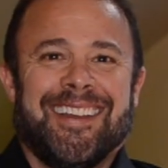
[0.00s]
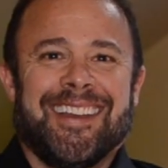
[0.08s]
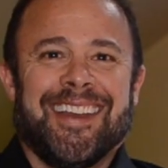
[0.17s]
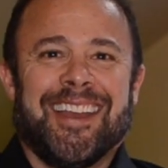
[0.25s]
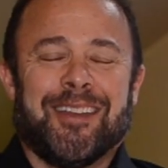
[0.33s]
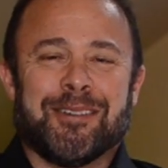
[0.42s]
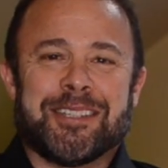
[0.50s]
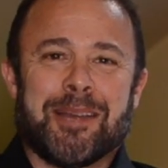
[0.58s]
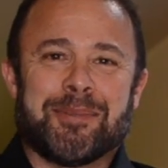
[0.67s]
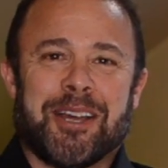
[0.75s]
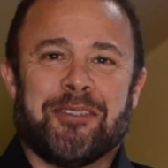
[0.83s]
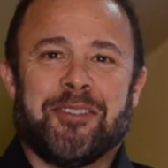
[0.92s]
Hey, what's
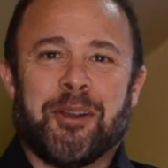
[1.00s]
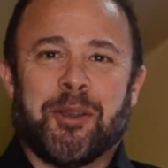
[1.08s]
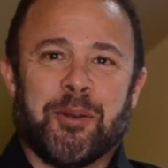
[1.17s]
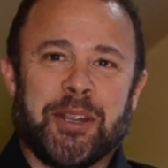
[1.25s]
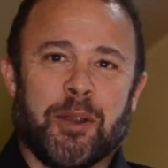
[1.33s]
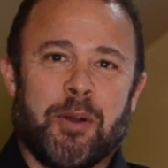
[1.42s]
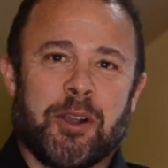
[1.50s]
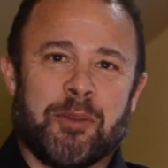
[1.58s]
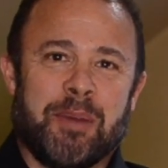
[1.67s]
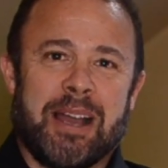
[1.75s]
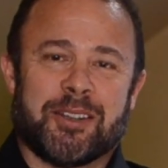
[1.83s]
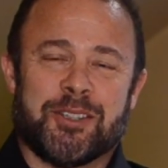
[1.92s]
up? Todd Falcone here.
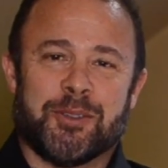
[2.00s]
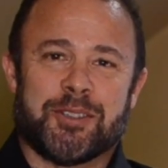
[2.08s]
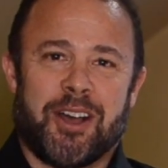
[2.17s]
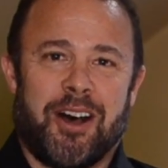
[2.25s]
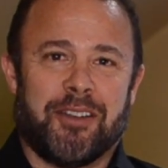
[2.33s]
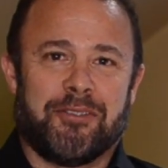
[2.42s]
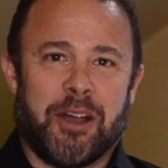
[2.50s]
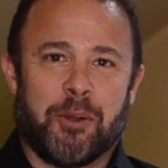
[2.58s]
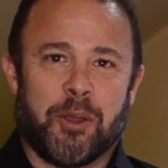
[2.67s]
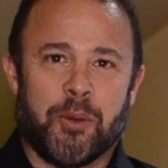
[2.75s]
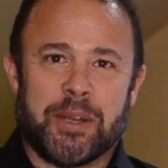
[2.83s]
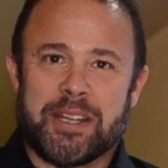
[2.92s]
Welcome back to
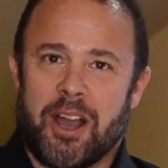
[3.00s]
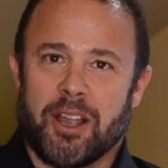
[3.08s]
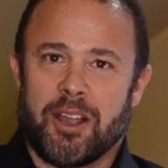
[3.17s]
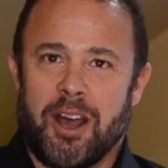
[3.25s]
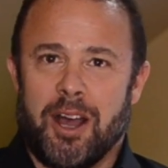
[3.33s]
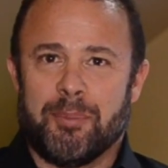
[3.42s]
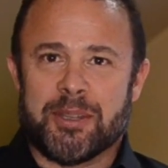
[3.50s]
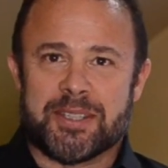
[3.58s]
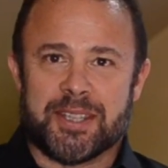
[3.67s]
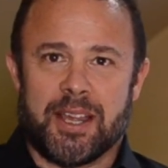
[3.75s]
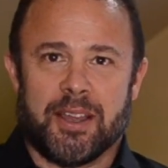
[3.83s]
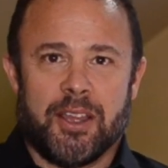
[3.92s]
toddfalcone.com.
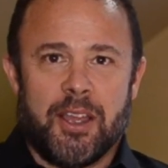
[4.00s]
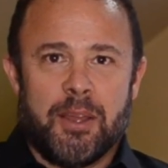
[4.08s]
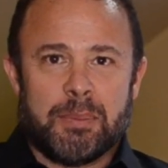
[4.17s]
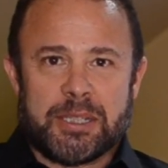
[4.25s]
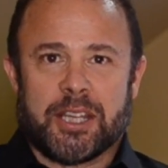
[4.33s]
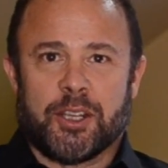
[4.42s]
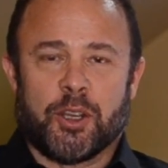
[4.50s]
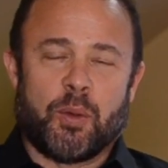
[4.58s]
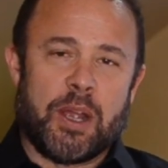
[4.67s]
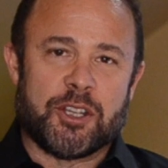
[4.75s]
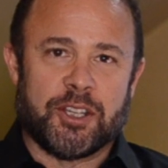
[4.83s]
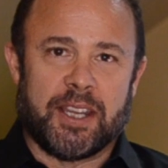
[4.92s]
This uh, particular
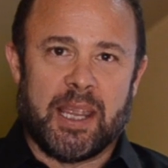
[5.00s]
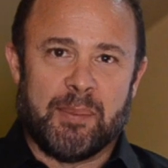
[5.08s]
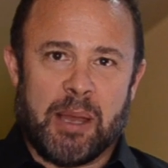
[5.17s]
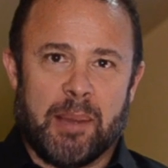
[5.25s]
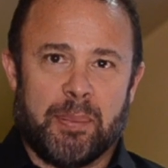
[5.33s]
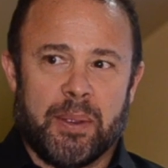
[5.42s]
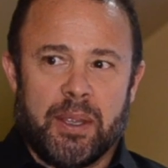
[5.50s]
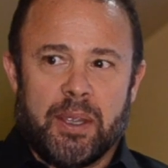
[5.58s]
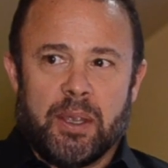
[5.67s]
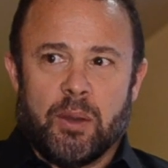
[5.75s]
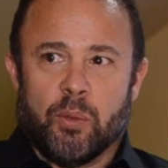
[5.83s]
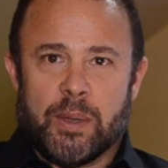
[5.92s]
question came up
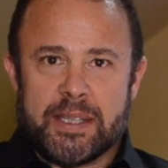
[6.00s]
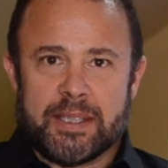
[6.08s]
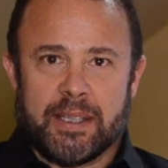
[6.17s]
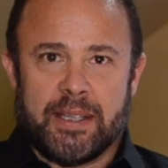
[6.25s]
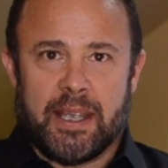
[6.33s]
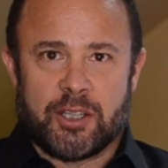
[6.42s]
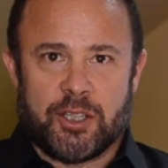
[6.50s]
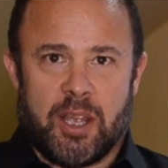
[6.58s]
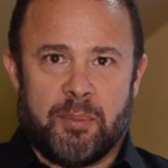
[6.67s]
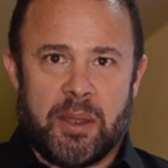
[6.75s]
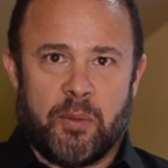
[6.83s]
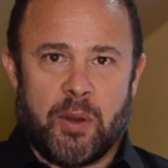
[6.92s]
recently, actually,
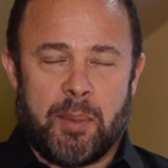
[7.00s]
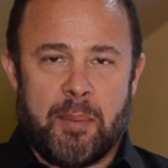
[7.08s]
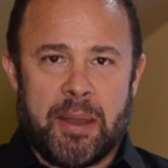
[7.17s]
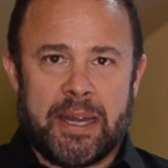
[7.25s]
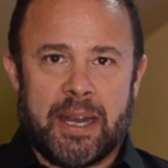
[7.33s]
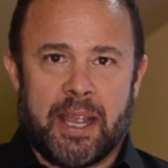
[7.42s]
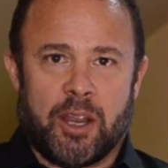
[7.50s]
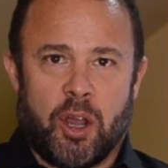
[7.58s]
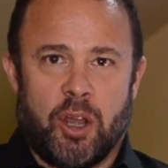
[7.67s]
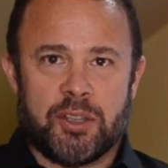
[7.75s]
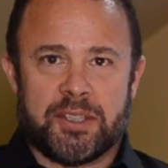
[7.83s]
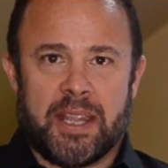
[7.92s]
on one of my Monday night
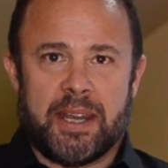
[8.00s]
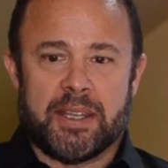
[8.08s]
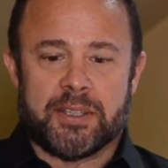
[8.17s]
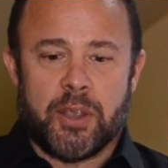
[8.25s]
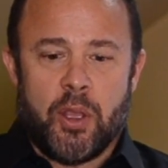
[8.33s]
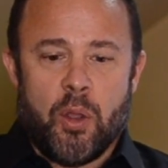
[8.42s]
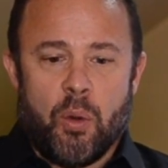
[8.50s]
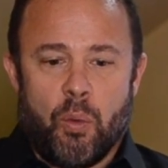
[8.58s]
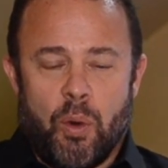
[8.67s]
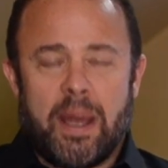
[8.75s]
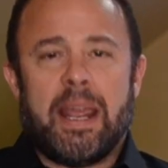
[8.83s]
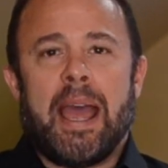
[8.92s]
calls, and that is
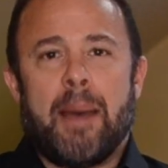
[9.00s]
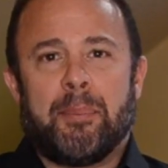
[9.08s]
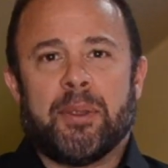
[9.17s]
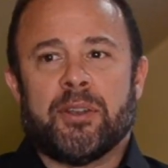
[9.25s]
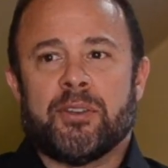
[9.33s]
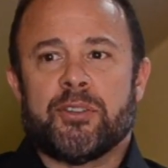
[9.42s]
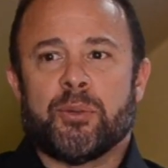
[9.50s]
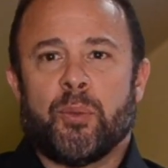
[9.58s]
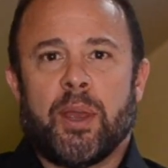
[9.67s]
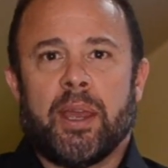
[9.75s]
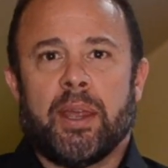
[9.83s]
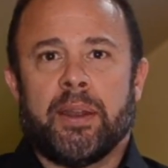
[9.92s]
what happens
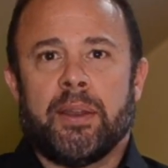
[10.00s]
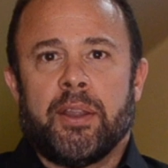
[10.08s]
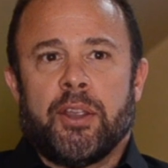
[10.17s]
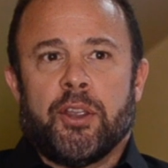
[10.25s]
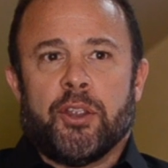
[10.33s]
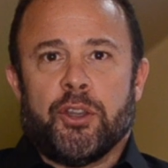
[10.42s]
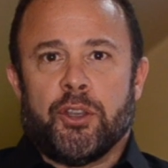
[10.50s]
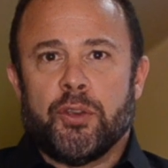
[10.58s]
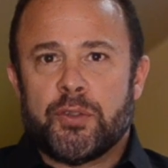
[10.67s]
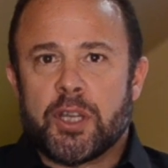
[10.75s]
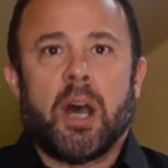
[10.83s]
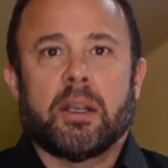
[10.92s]
when
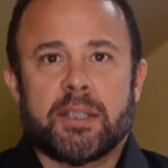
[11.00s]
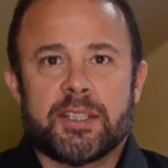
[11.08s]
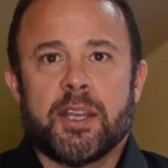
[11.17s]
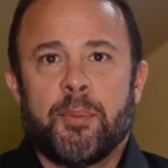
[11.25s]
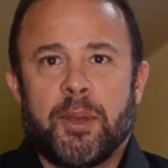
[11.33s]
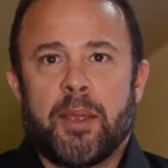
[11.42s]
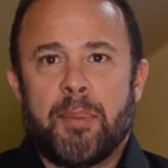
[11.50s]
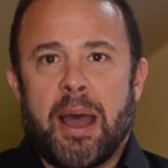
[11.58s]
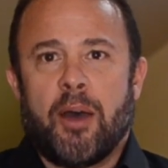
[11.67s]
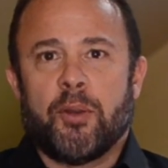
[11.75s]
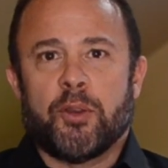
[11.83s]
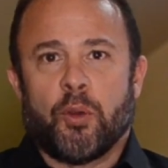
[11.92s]
You've talked to somebody
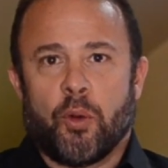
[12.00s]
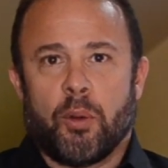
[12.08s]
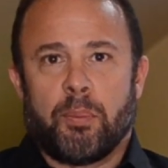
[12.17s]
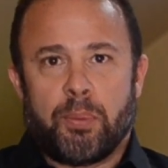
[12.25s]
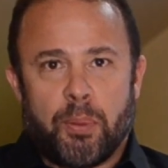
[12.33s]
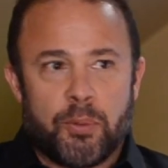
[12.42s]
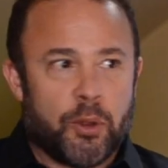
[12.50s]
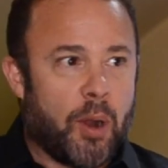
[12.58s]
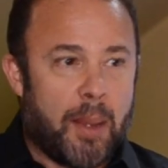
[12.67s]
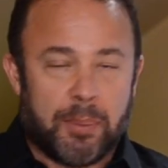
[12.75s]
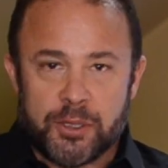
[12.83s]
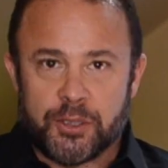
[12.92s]
about your your
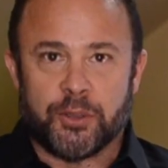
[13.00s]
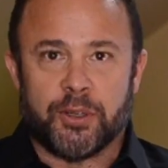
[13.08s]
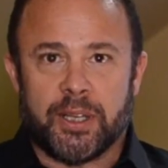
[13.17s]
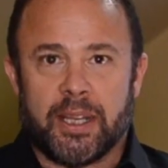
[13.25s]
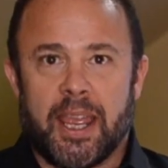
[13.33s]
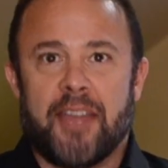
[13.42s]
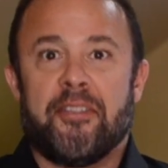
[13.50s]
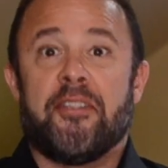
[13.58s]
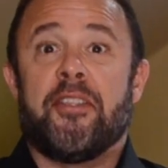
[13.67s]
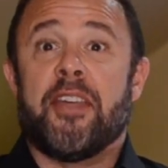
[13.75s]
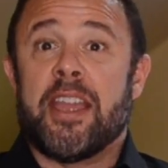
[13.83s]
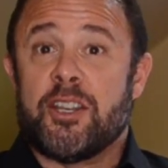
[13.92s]
opportunity
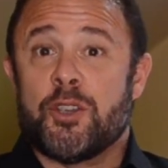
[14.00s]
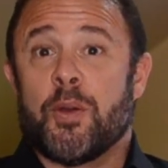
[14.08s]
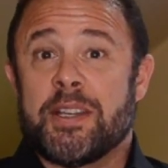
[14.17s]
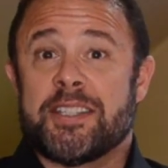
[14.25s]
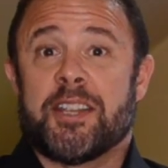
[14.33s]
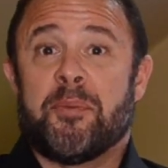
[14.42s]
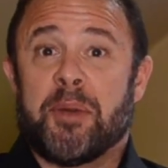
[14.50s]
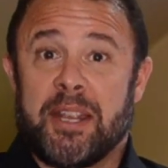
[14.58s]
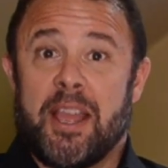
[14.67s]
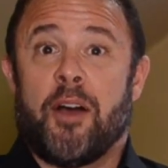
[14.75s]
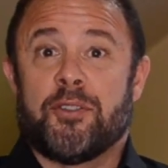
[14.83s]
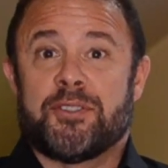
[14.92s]
and they joined
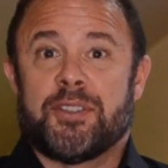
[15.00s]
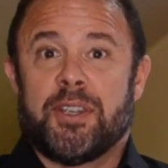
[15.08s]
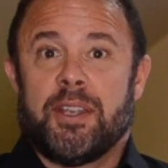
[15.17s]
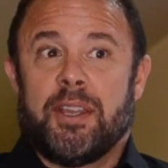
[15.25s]
somebody else.